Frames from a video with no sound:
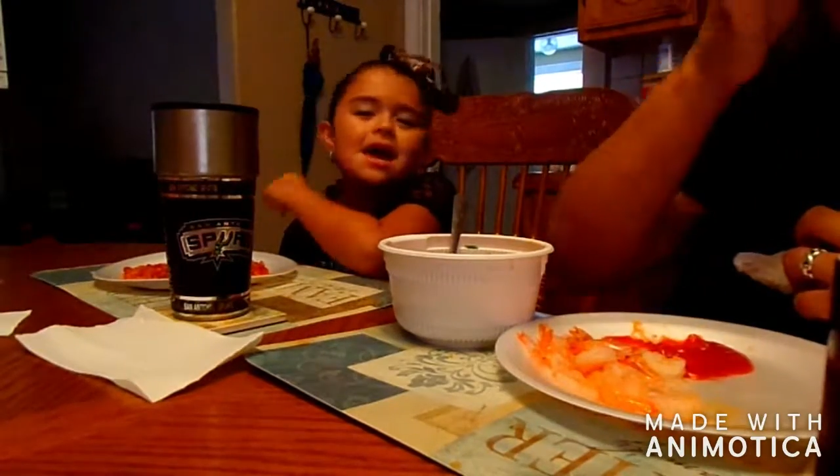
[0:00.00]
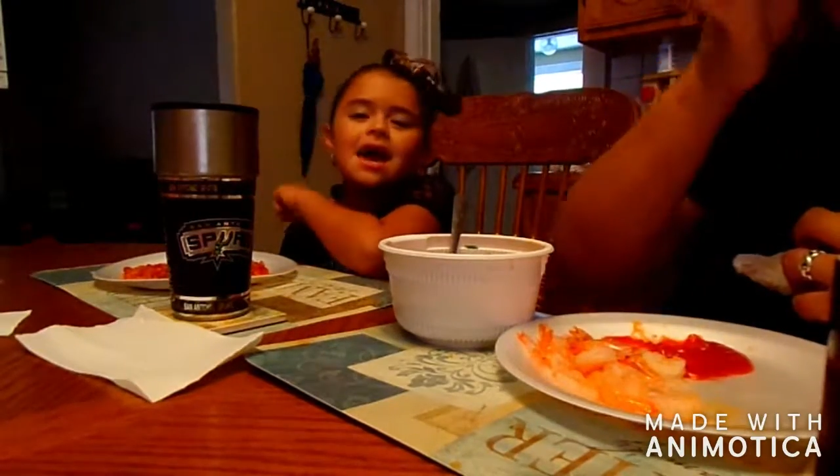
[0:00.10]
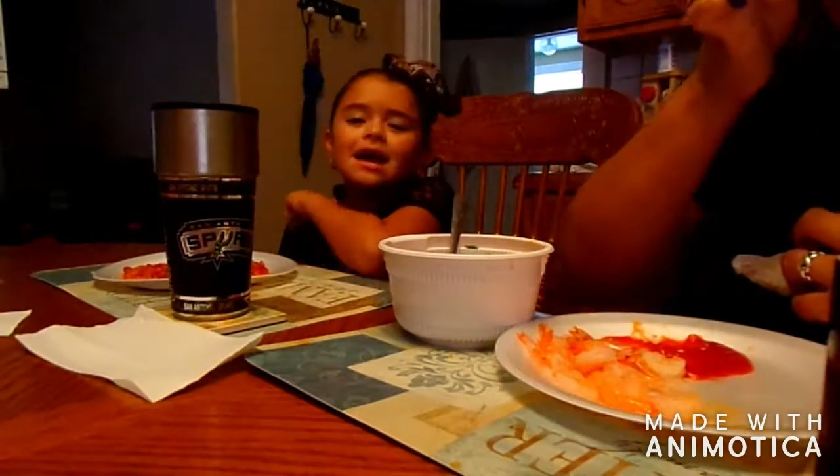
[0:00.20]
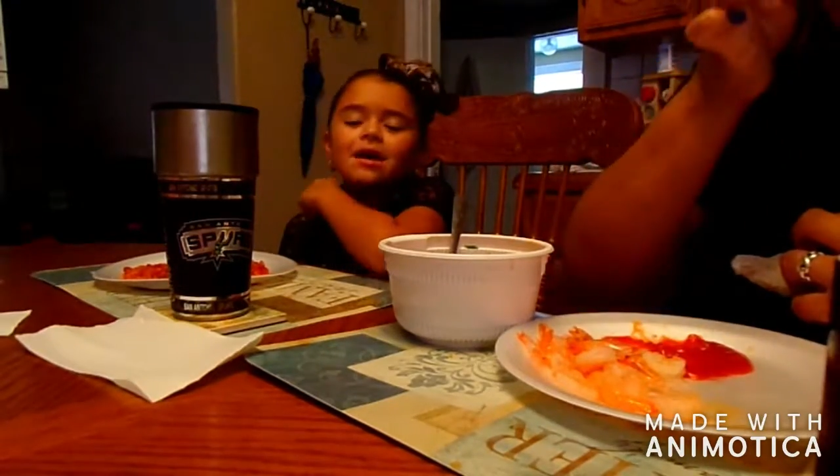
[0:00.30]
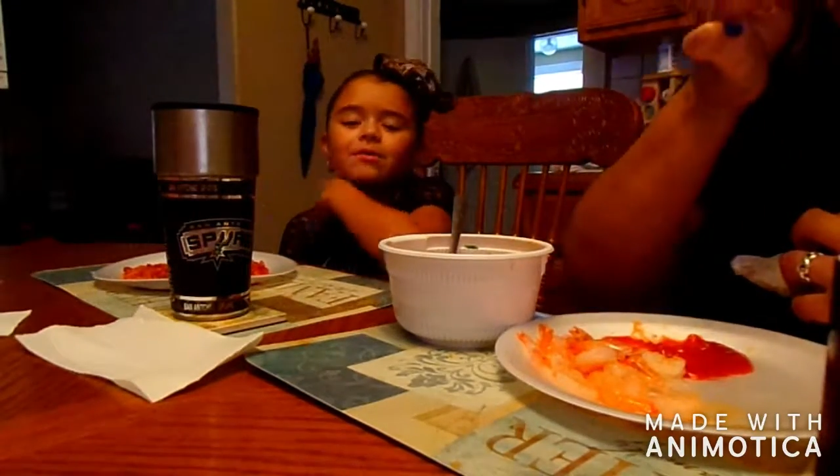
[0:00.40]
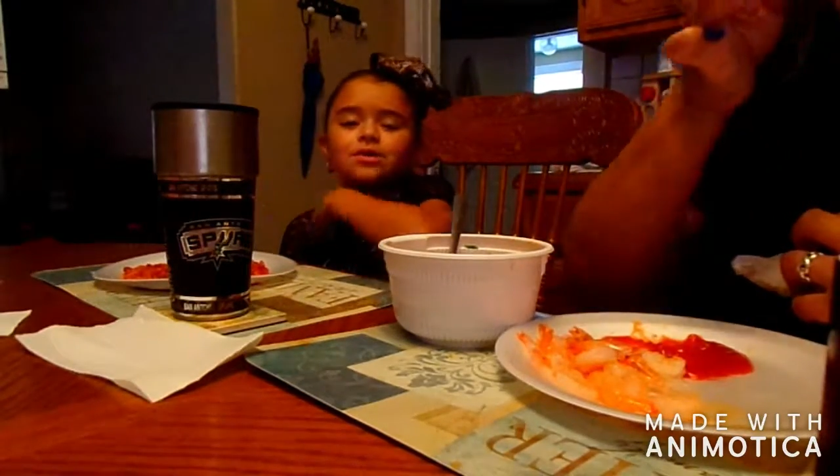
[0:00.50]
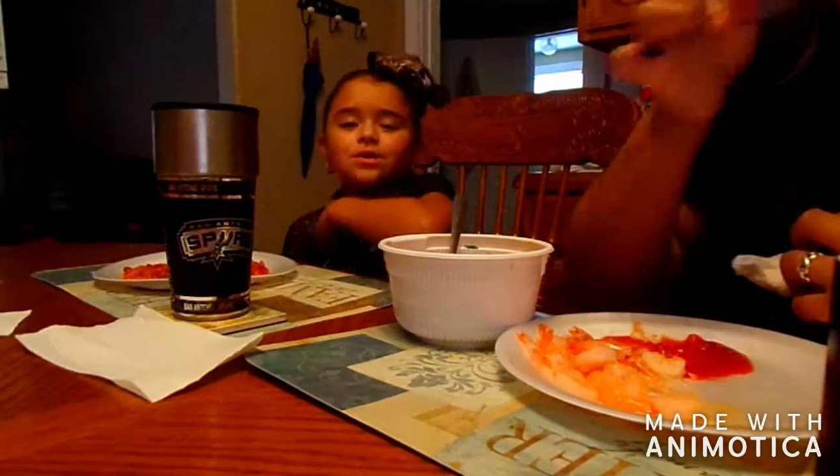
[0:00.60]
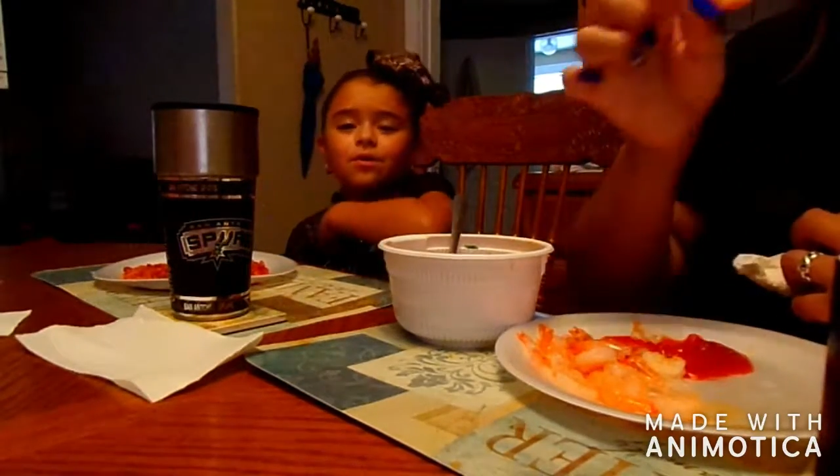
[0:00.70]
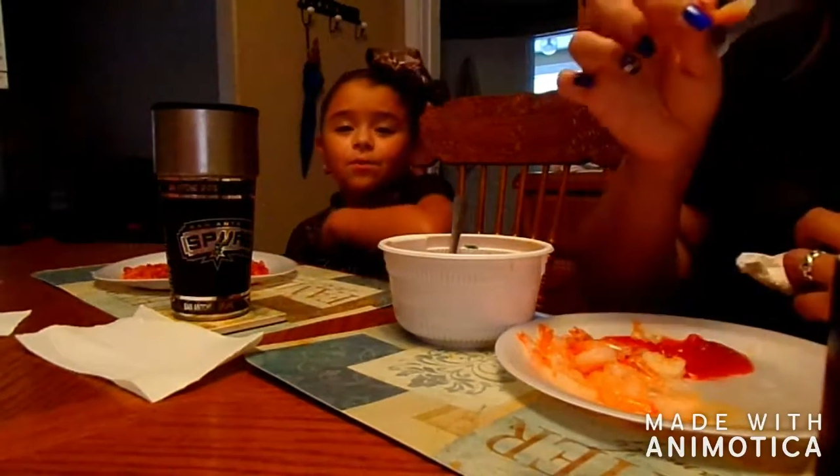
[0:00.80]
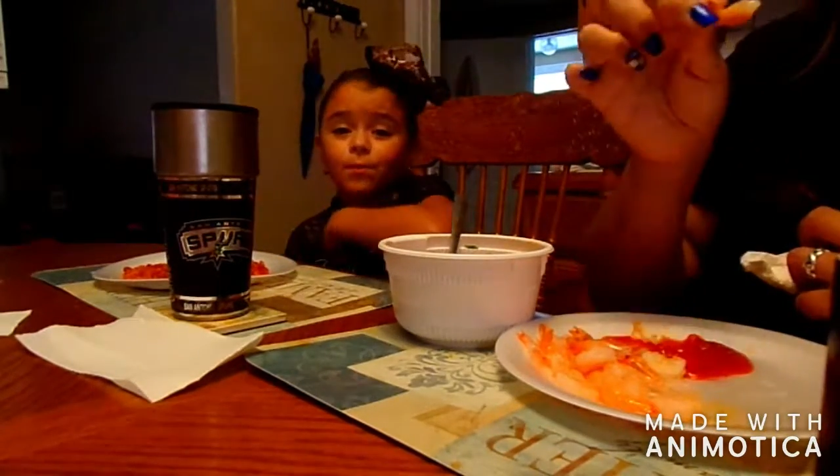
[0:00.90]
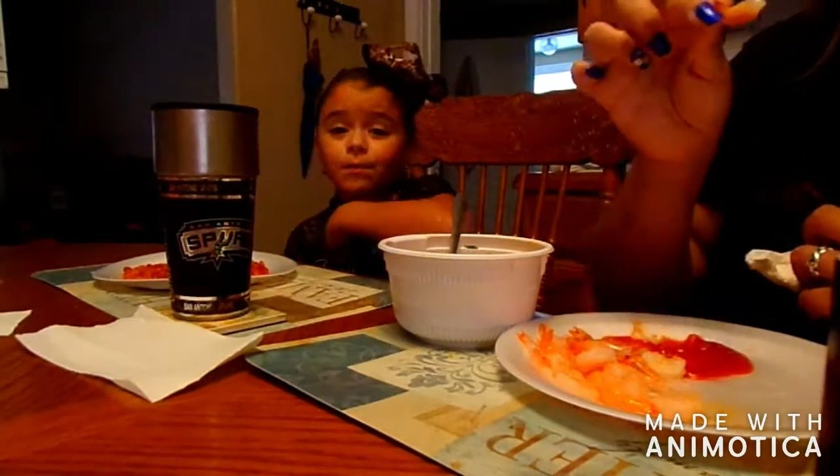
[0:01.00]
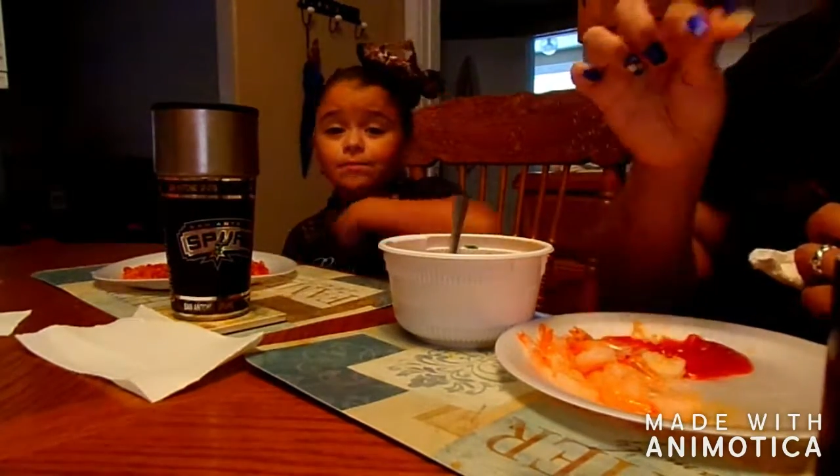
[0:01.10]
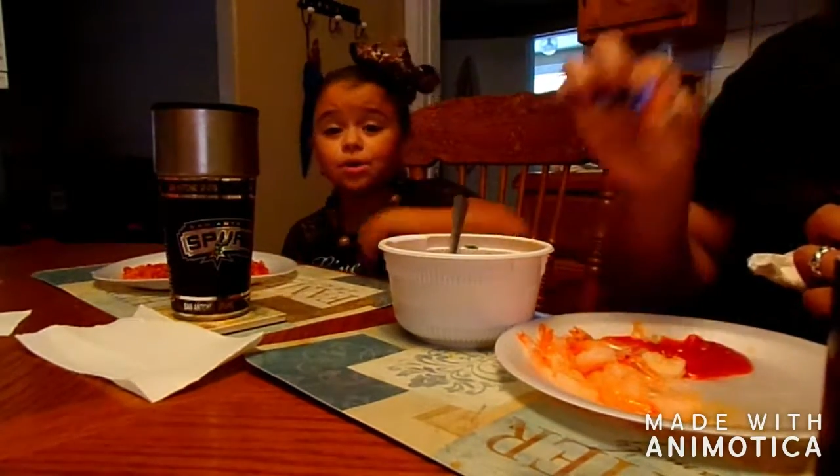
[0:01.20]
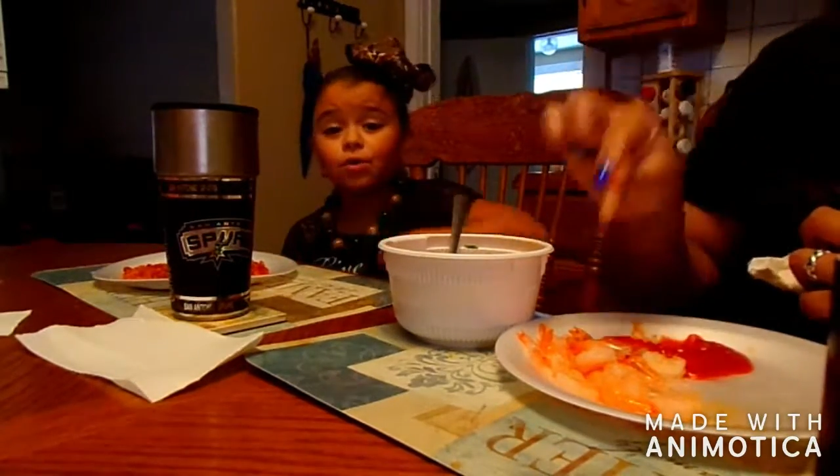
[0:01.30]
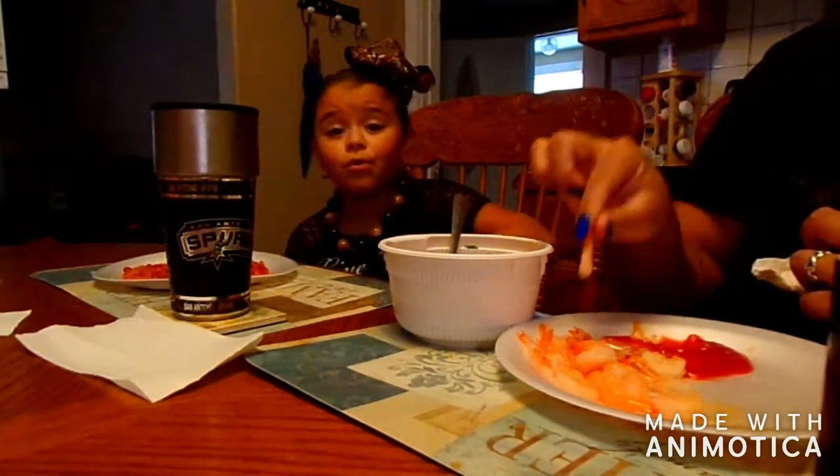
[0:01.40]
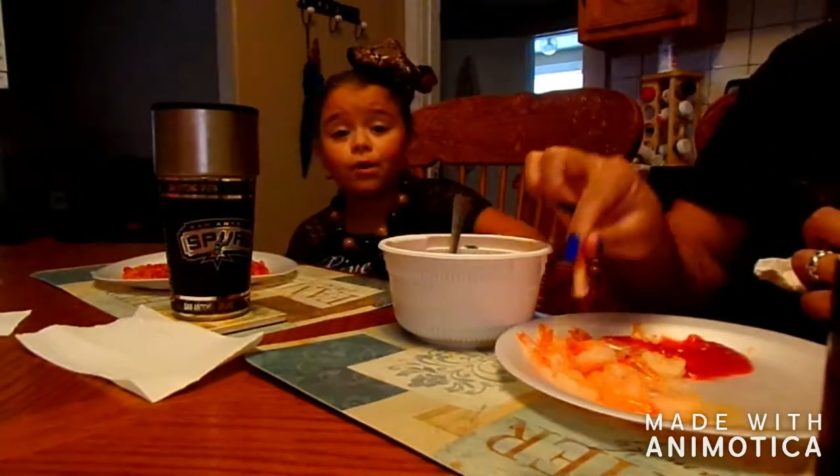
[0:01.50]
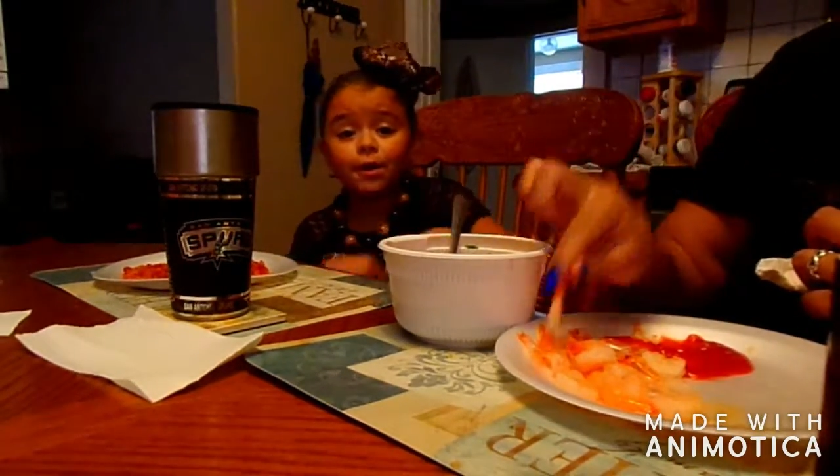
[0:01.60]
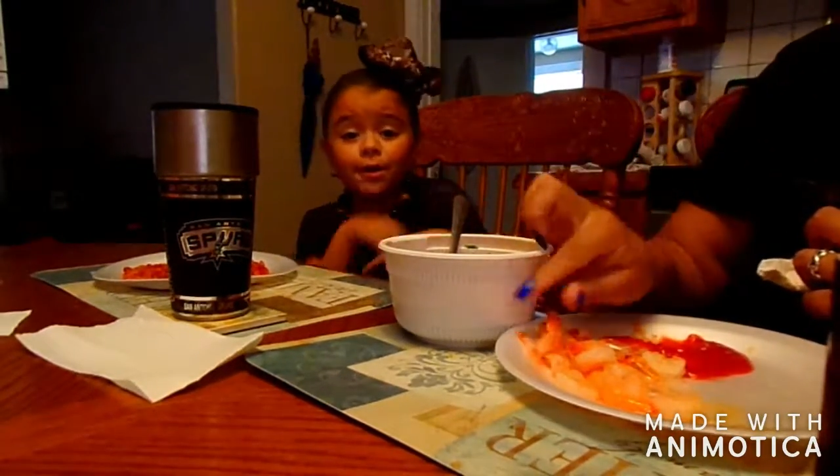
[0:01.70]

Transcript: And I want to do a room tour.